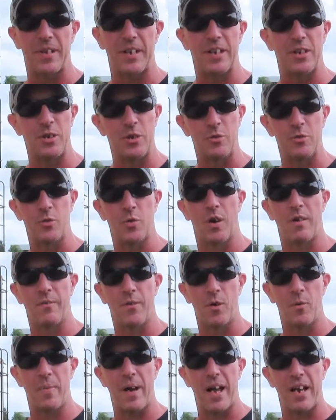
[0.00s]
than you do 12
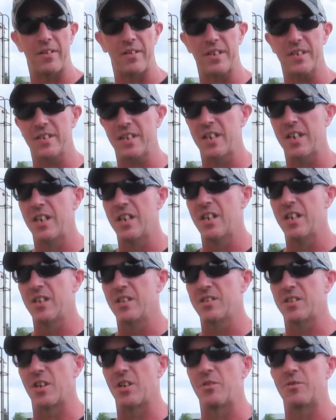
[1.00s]
volt batteries.
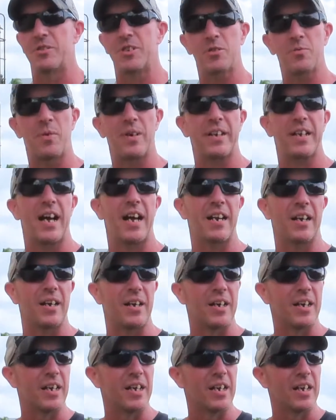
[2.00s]
So just want to kind
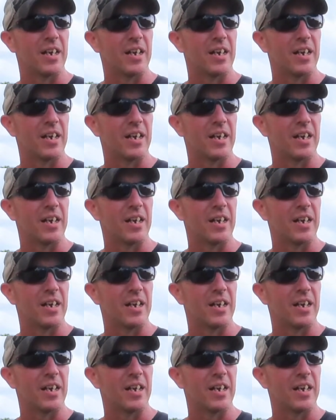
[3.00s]
of